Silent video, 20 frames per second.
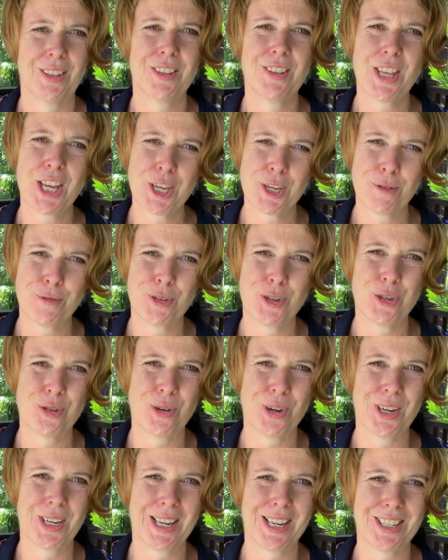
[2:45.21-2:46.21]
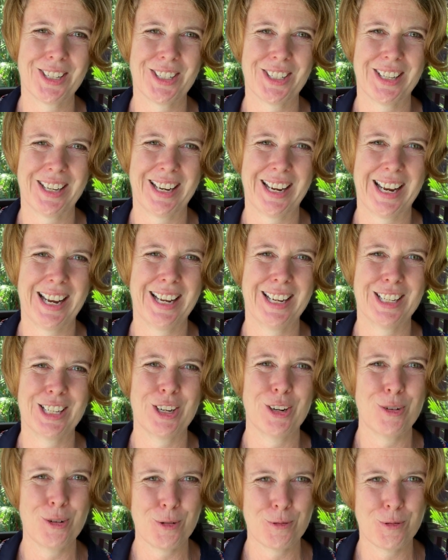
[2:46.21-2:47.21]
Thank you for joining us, and
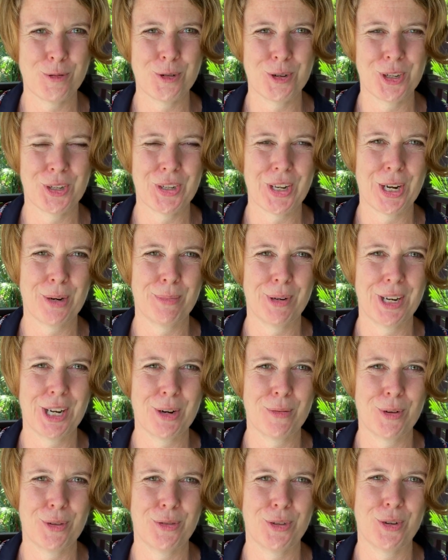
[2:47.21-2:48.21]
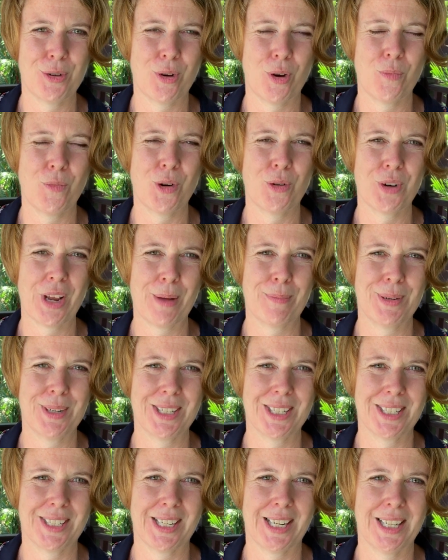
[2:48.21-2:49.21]
look forward to celebrating with you on World
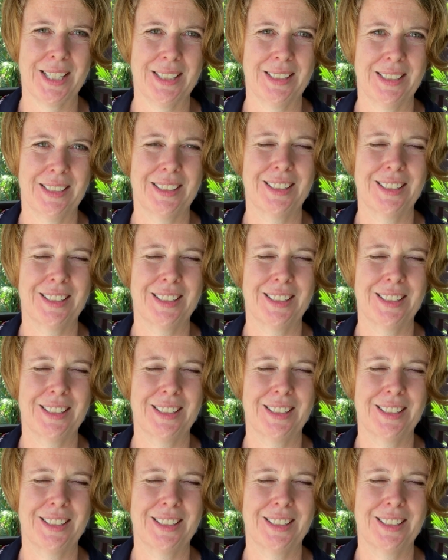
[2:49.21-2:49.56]
Happiness Day,